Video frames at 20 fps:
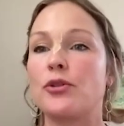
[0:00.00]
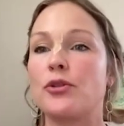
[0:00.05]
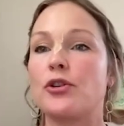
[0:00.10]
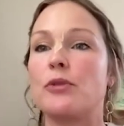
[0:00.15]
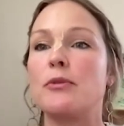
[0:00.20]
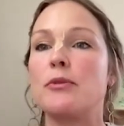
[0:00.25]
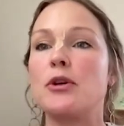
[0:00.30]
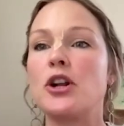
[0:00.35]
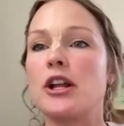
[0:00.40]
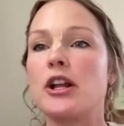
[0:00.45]

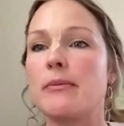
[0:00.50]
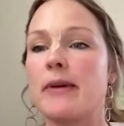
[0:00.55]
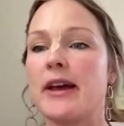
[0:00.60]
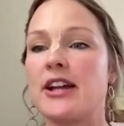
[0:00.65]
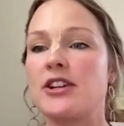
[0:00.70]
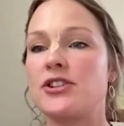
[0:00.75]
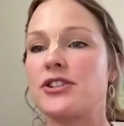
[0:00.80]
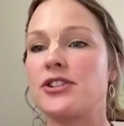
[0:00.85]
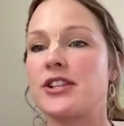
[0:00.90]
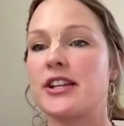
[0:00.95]
community
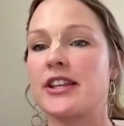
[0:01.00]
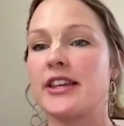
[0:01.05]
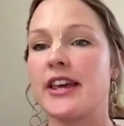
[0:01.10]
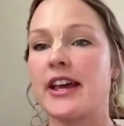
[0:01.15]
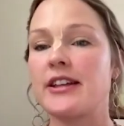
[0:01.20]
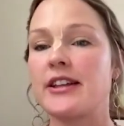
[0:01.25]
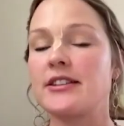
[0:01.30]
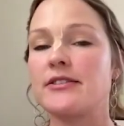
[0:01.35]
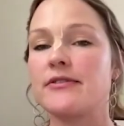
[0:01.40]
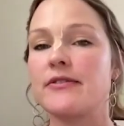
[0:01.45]
pages in
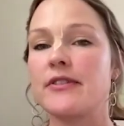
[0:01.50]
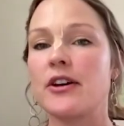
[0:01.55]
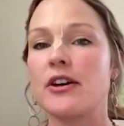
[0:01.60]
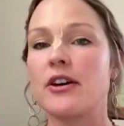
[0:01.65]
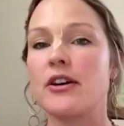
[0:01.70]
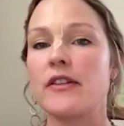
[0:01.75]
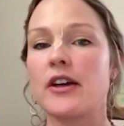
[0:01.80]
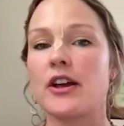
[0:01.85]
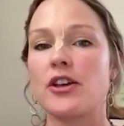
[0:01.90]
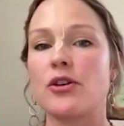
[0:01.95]

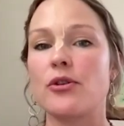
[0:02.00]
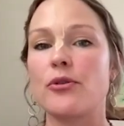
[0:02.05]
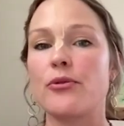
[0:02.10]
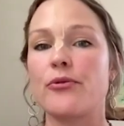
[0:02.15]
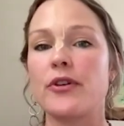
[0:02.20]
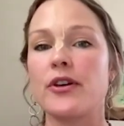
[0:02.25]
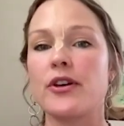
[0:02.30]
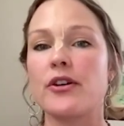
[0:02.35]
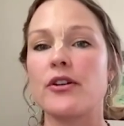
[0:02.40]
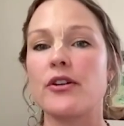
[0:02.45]
Gainesville that you
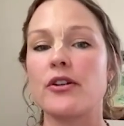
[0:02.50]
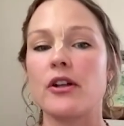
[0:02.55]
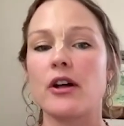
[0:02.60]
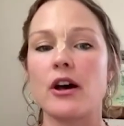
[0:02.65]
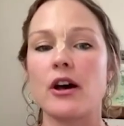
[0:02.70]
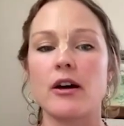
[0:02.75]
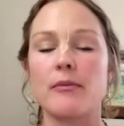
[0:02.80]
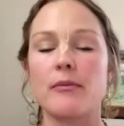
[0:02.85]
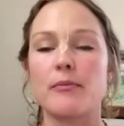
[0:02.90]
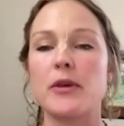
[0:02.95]
feel
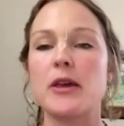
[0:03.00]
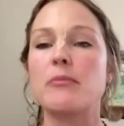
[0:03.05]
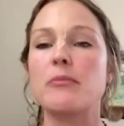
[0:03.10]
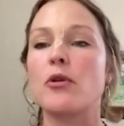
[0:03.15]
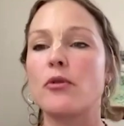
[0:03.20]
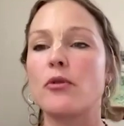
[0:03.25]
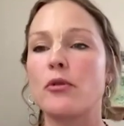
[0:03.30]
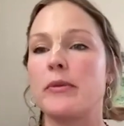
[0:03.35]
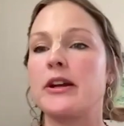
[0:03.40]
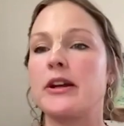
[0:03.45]

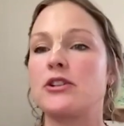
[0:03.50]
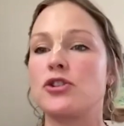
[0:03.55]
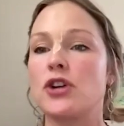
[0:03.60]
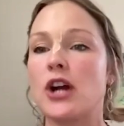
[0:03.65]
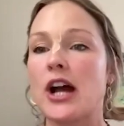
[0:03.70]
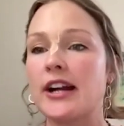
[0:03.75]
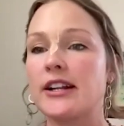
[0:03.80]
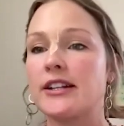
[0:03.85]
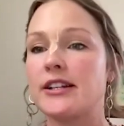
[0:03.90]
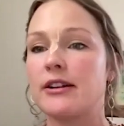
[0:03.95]
people would be
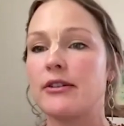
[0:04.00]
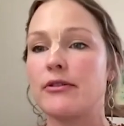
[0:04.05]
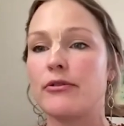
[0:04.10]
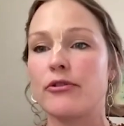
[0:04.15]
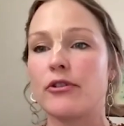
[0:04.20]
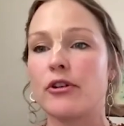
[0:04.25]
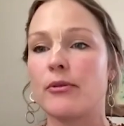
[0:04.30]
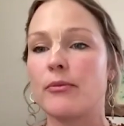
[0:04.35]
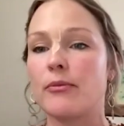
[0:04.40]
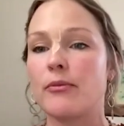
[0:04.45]
attracted
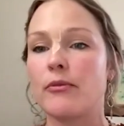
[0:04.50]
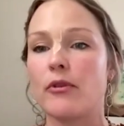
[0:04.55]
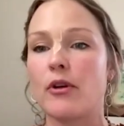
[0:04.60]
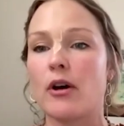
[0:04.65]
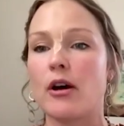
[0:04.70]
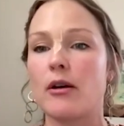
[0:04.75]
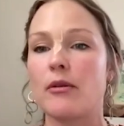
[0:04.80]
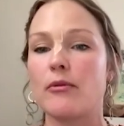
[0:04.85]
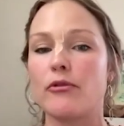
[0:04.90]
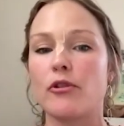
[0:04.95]
from
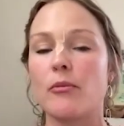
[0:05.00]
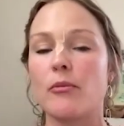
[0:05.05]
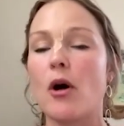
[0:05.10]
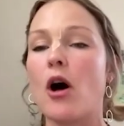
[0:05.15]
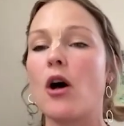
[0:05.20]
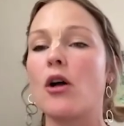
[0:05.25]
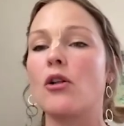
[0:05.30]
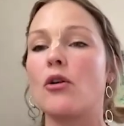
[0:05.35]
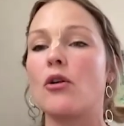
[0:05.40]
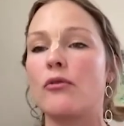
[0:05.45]

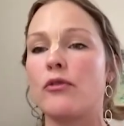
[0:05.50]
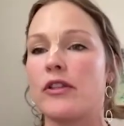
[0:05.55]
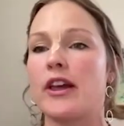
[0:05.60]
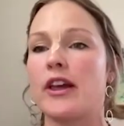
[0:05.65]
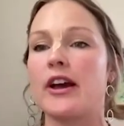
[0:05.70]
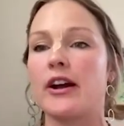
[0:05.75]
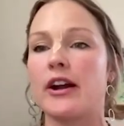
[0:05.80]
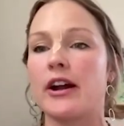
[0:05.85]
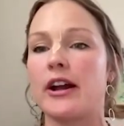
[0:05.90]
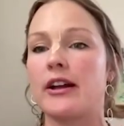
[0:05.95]
all over
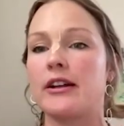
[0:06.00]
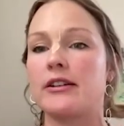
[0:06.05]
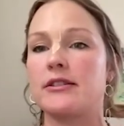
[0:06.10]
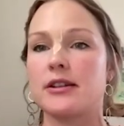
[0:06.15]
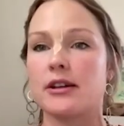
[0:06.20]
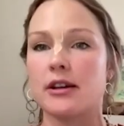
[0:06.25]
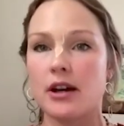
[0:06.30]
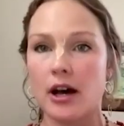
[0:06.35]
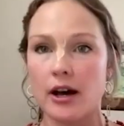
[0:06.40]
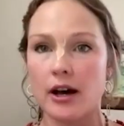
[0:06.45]
the area
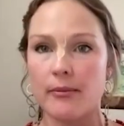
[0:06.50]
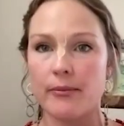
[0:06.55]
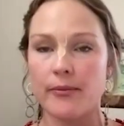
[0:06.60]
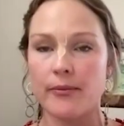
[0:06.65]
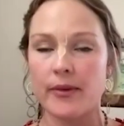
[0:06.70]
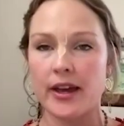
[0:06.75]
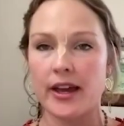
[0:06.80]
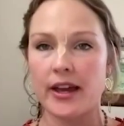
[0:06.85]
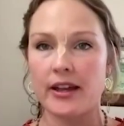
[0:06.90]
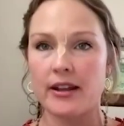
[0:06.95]
to come
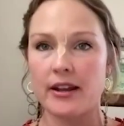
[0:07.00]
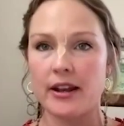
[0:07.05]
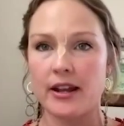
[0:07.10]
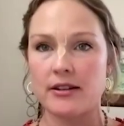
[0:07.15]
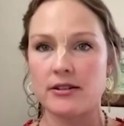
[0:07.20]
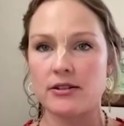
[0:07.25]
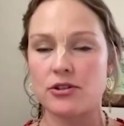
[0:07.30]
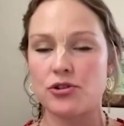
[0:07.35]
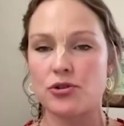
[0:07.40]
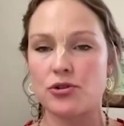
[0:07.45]

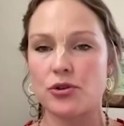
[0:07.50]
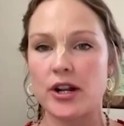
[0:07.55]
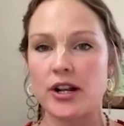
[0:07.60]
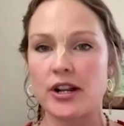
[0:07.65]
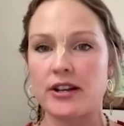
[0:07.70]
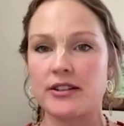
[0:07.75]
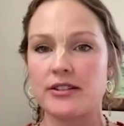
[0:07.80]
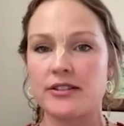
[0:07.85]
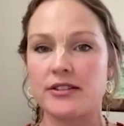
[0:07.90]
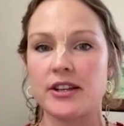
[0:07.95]
and to join
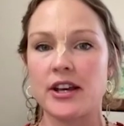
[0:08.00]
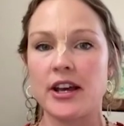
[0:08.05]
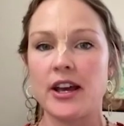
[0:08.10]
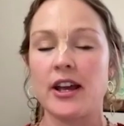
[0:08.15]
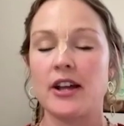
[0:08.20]
us.